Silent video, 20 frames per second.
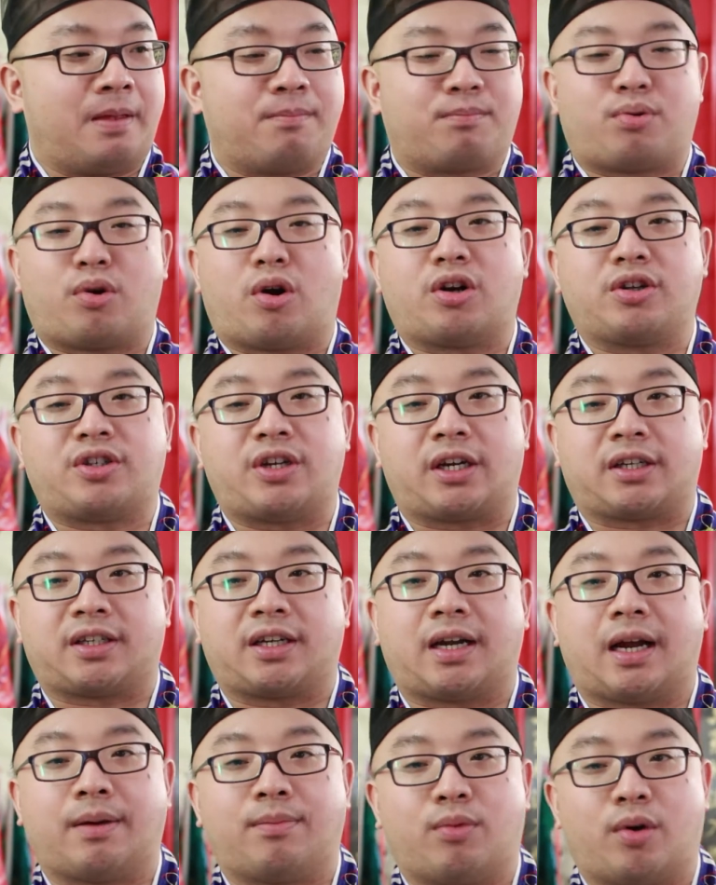project
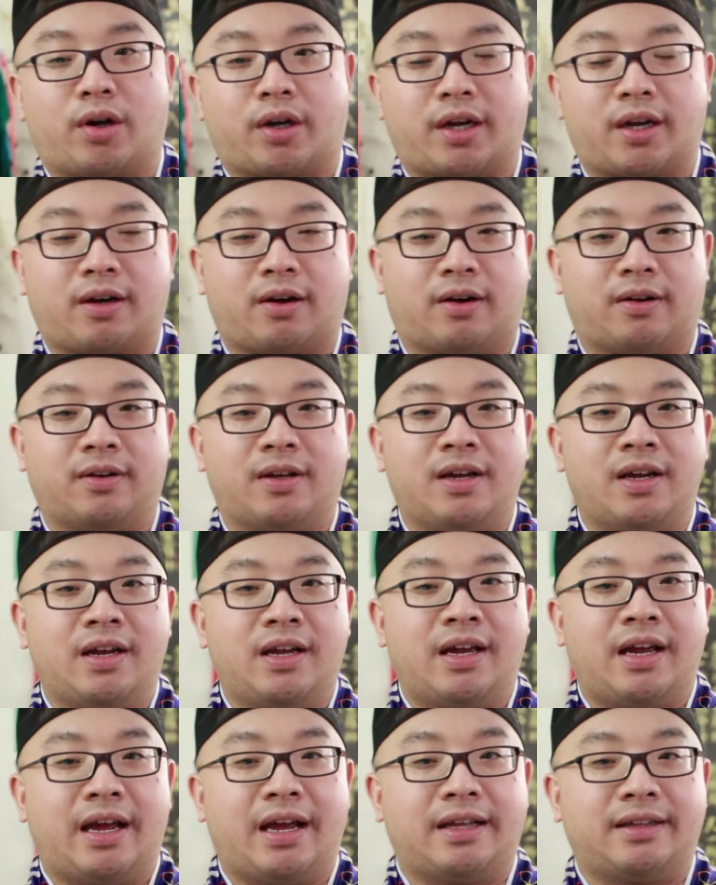that I'm working on,
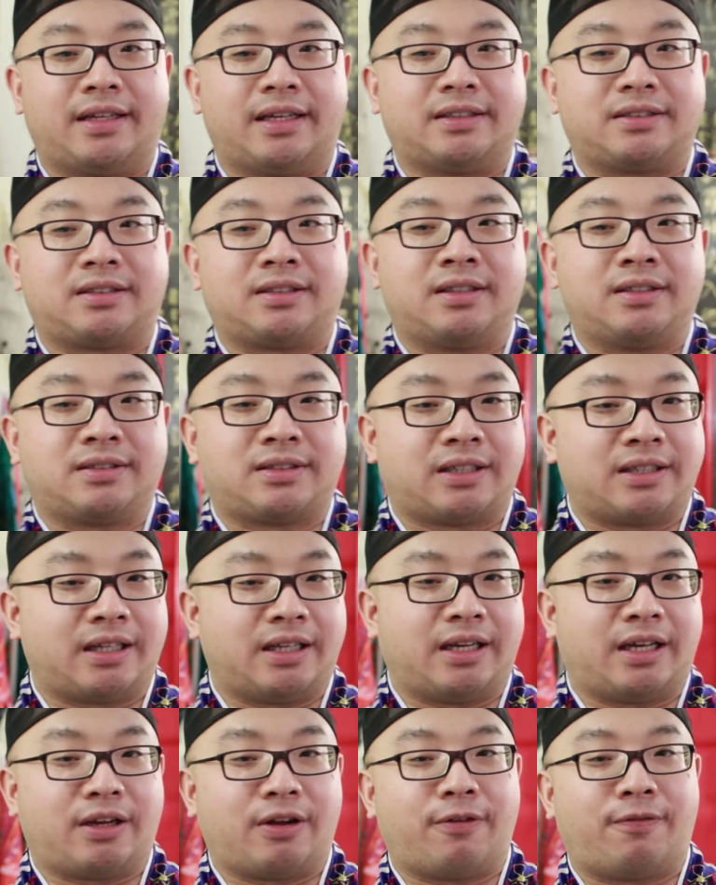and then
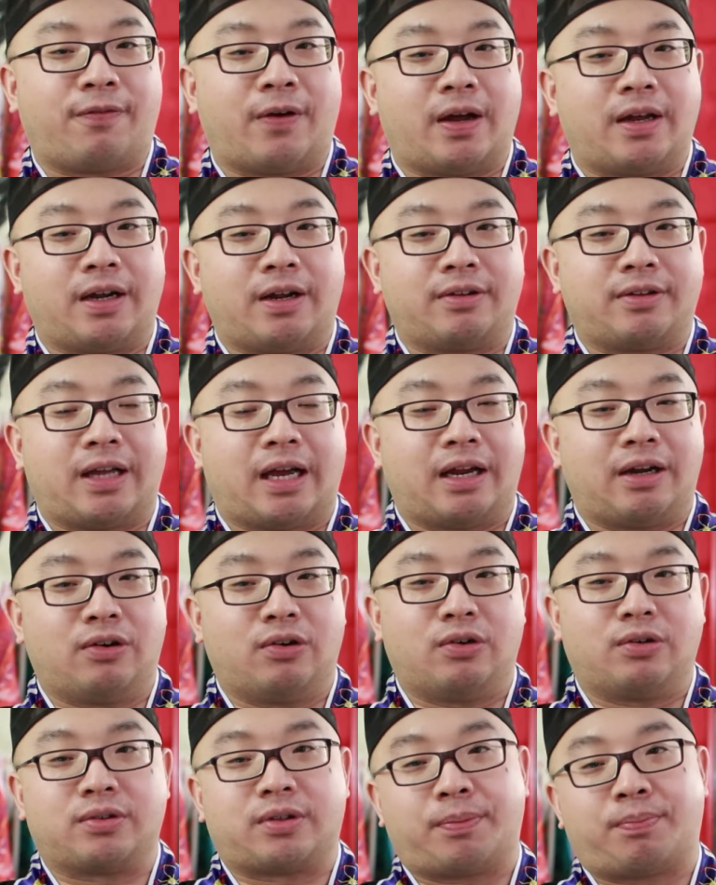suddenly you find out that,
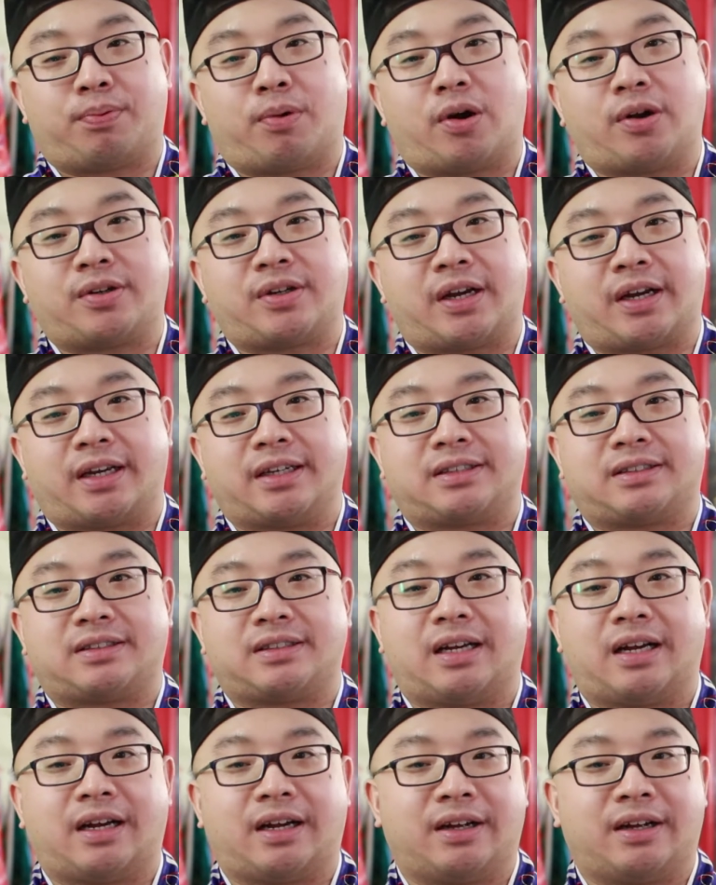oh, the project is